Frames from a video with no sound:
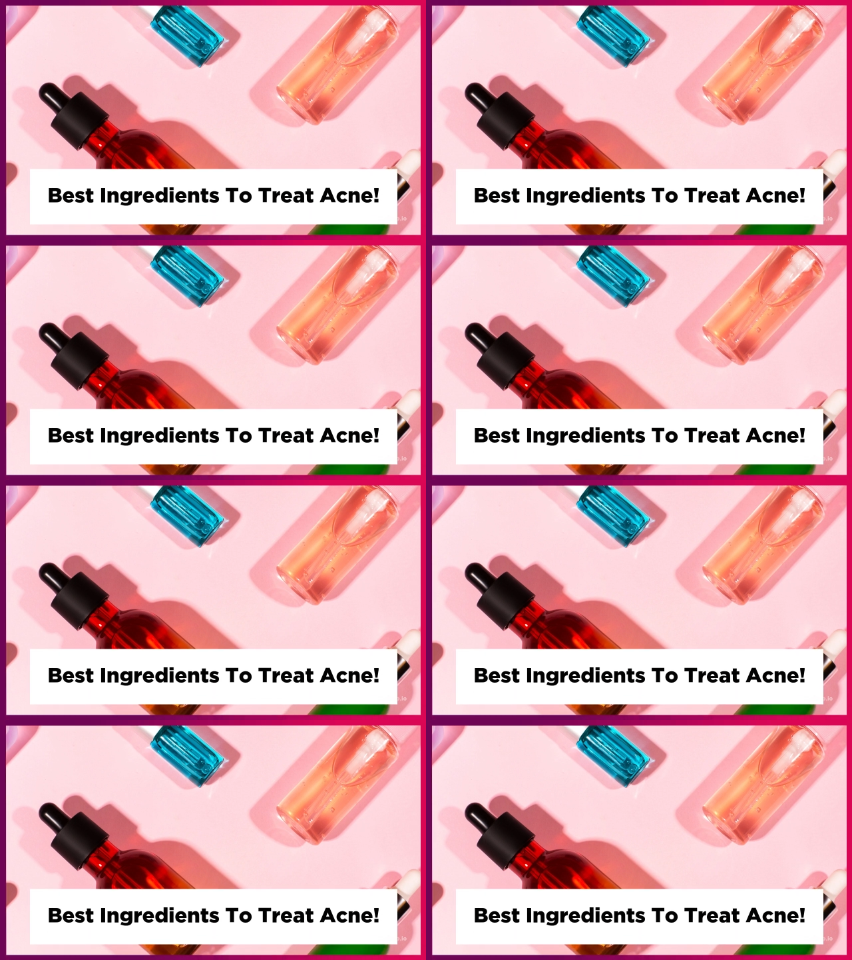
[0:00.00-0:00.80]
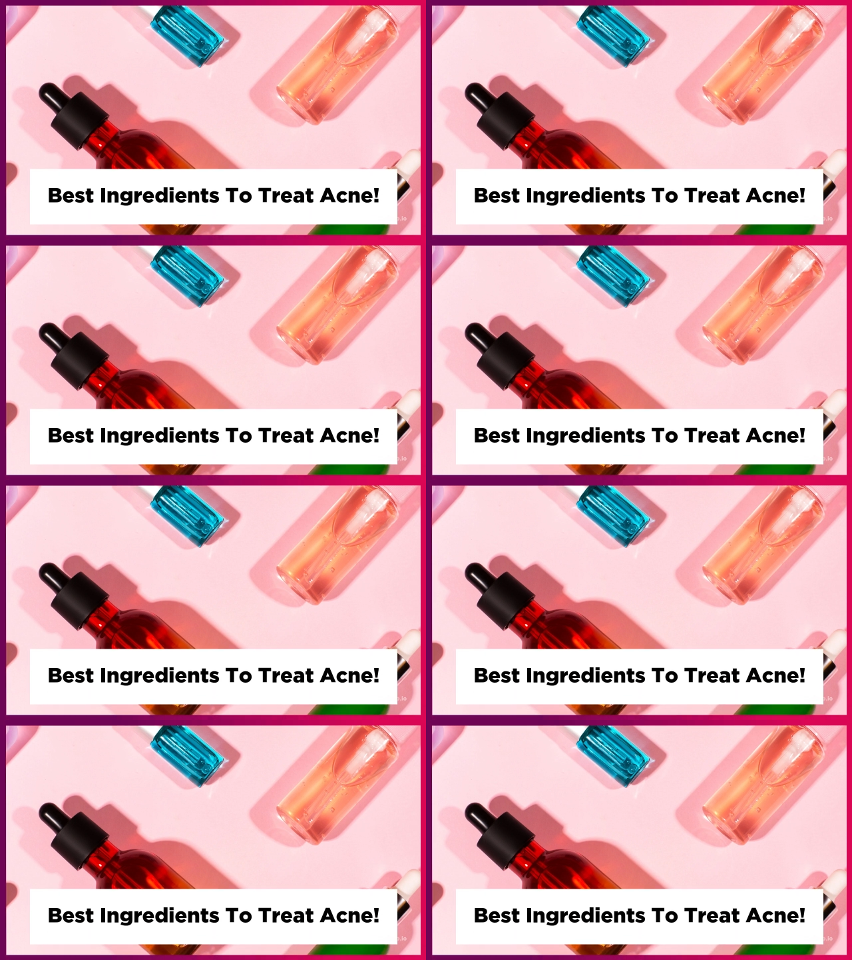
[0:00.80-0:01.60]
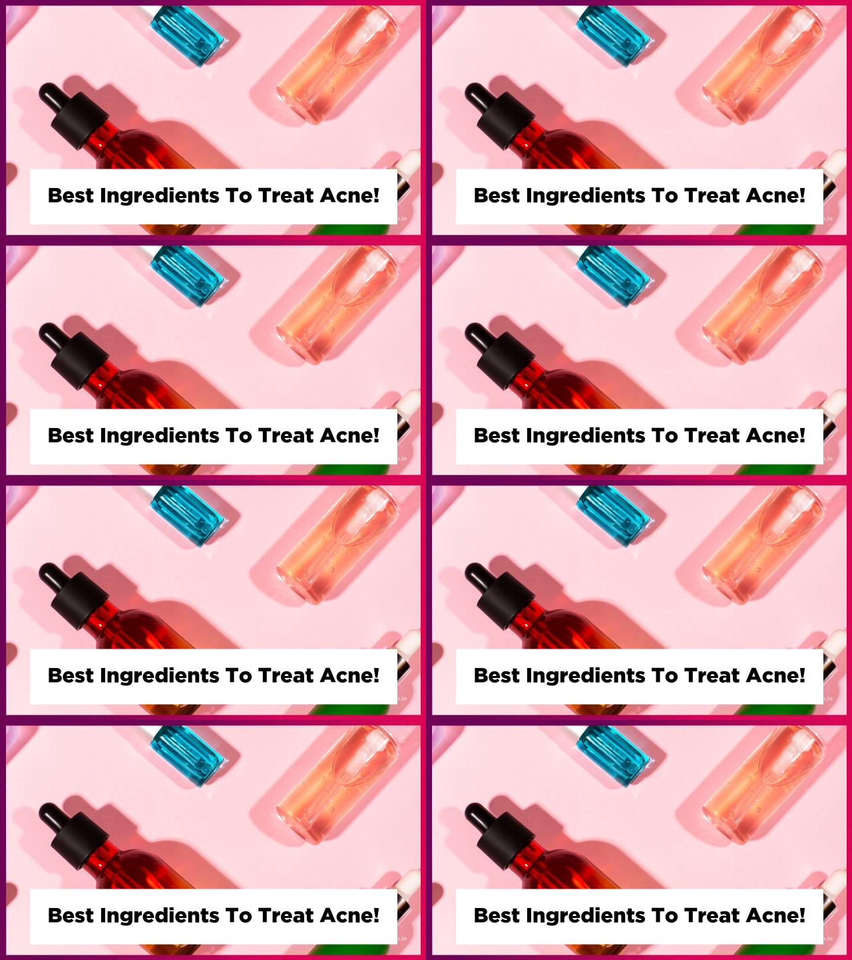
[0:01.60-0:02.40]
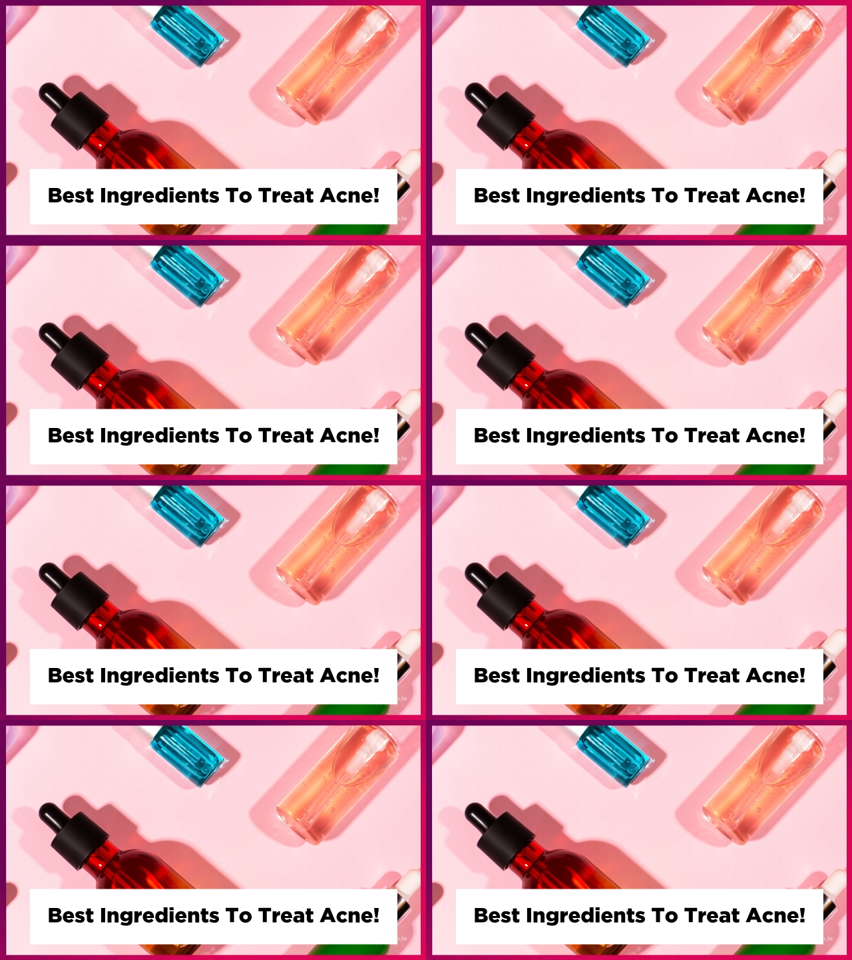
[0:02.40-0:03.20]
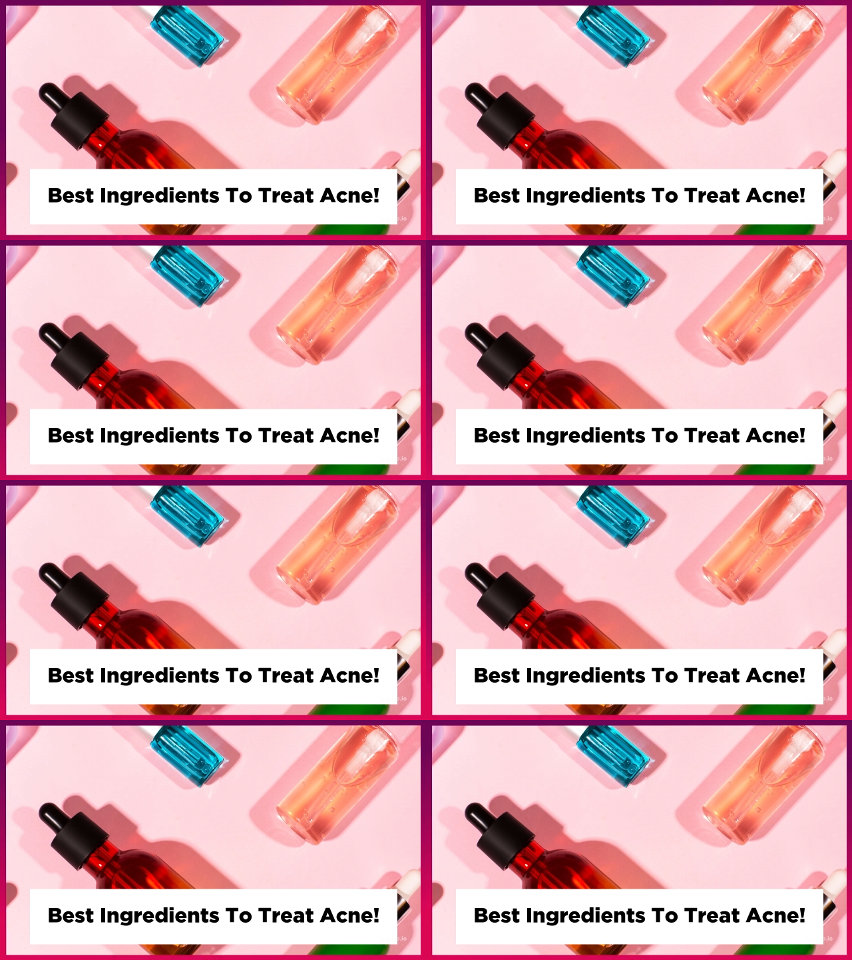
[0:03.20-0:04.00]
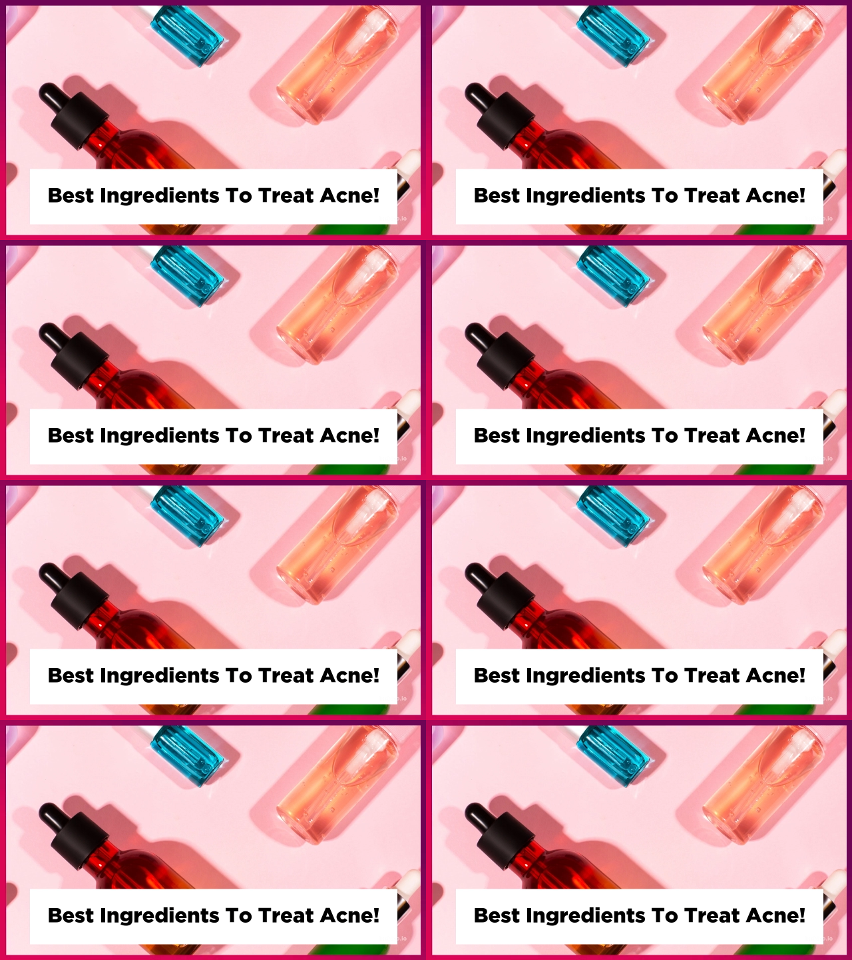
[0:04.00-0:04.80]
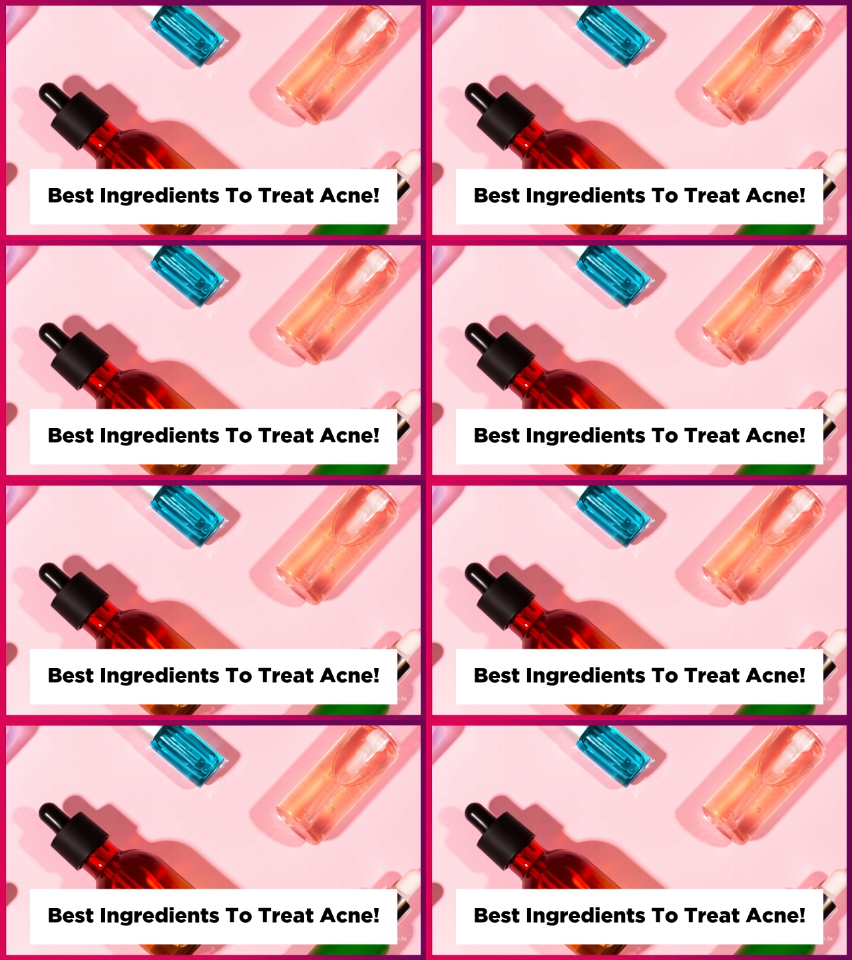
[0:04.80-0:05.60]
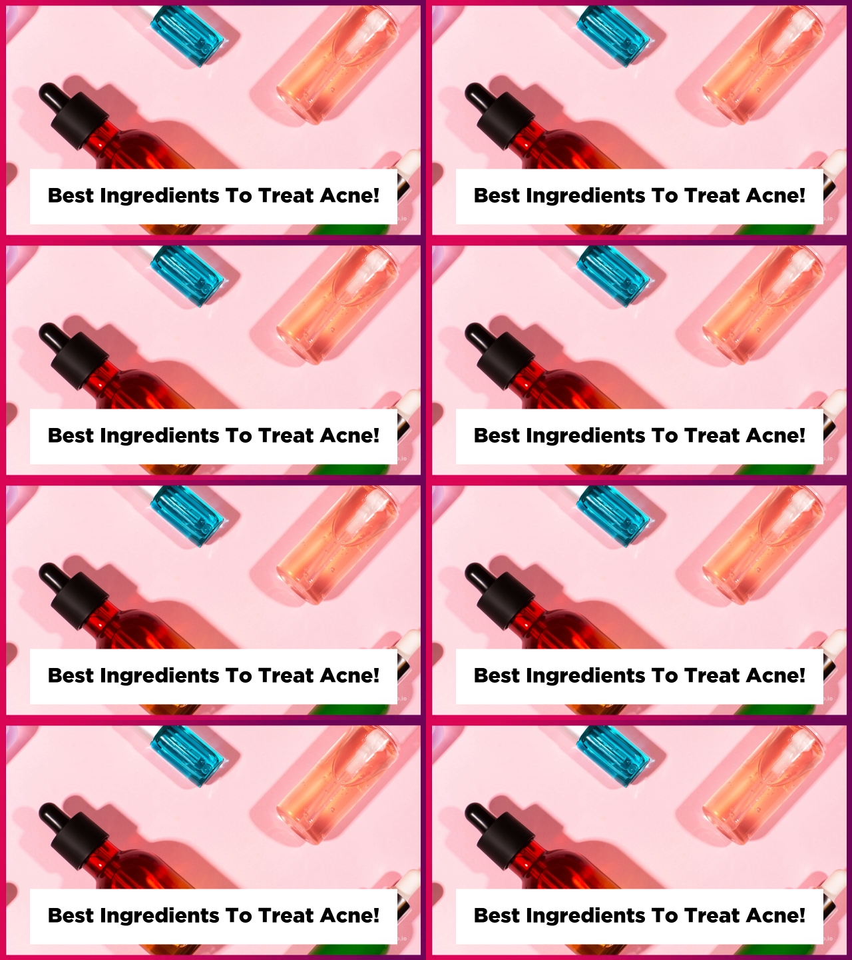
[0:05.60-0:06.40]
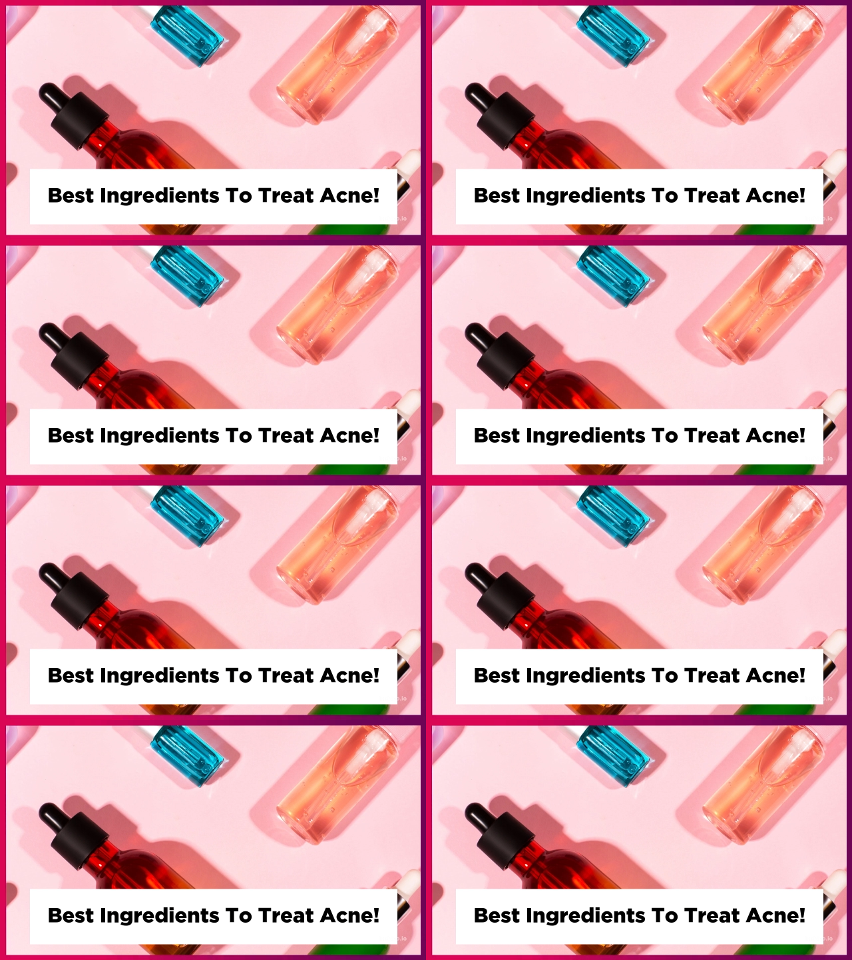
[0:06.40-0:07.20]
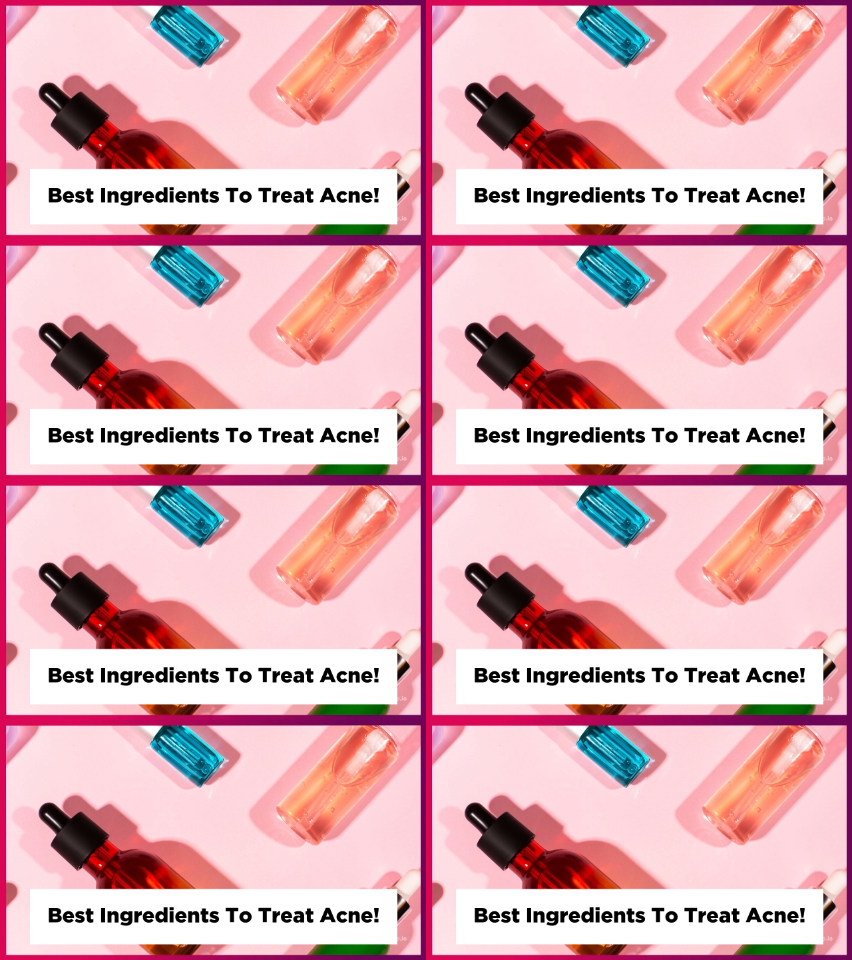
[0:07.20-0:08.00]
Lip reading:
No face is visible, so there are no lips to read.